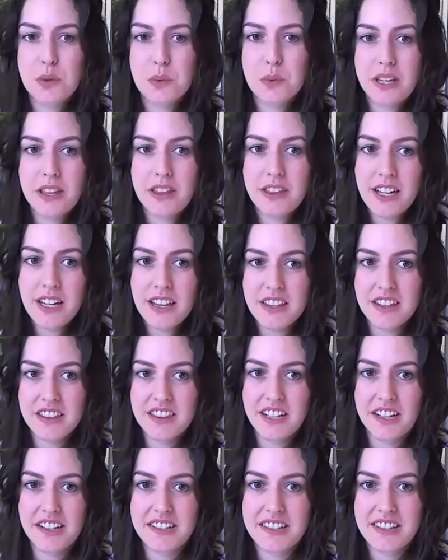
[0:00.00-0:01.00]
we think that
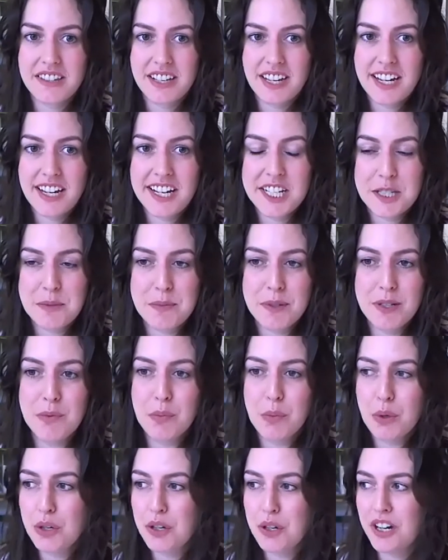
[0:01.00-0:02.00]
that's the case, but
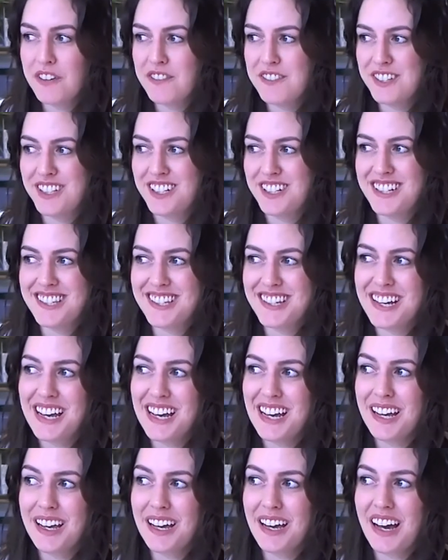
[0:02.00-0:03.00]
more often it's
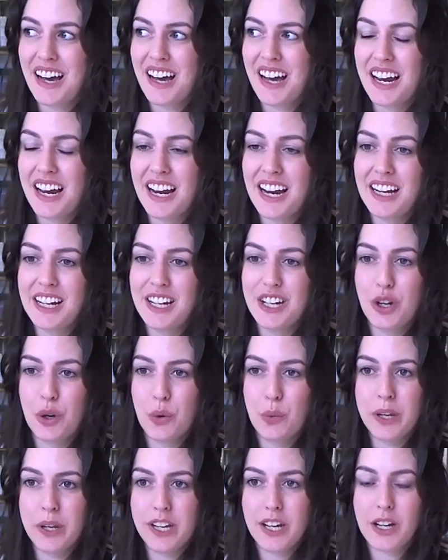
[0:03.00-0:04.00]
like, I, you know,
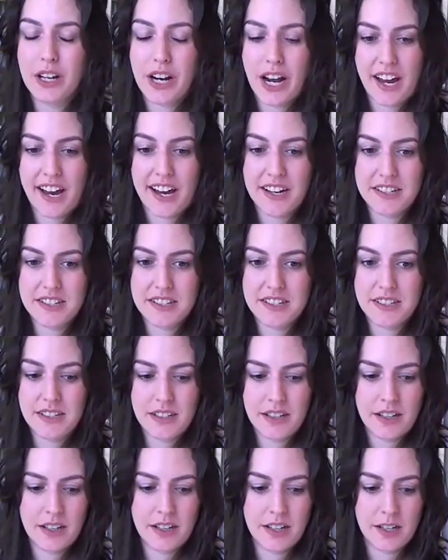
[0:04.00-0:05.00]
we get asked,
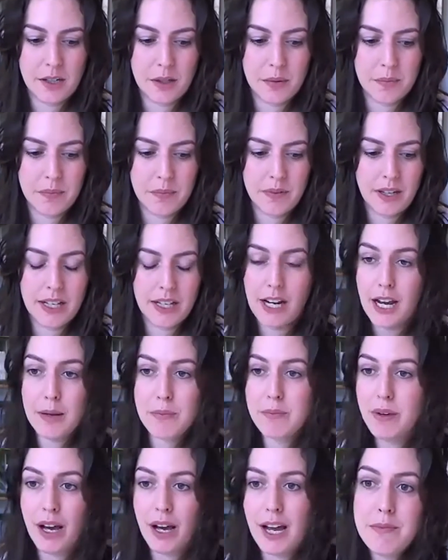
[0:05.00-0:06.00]
um, and
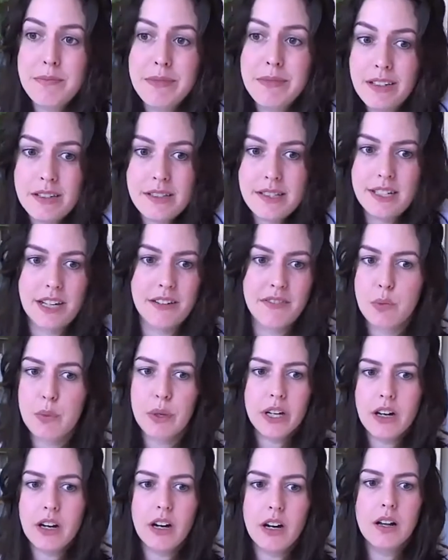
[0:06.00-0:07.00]
I'm, I'm guilty of it.
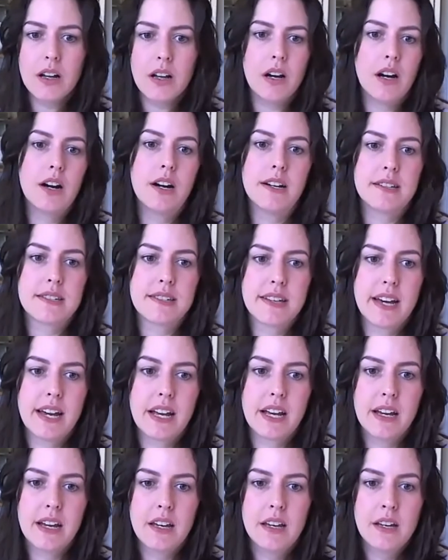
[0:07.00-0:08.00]
We all are. It's
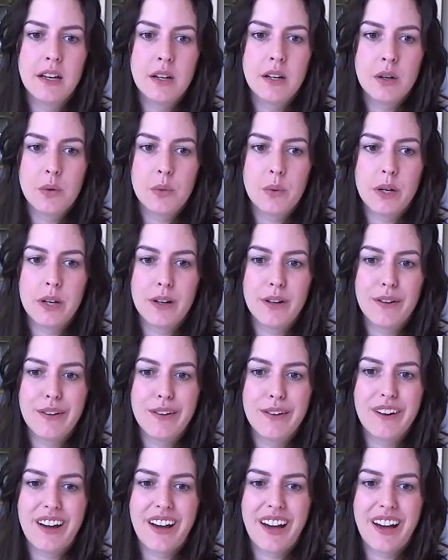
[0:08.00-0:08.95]
like, well,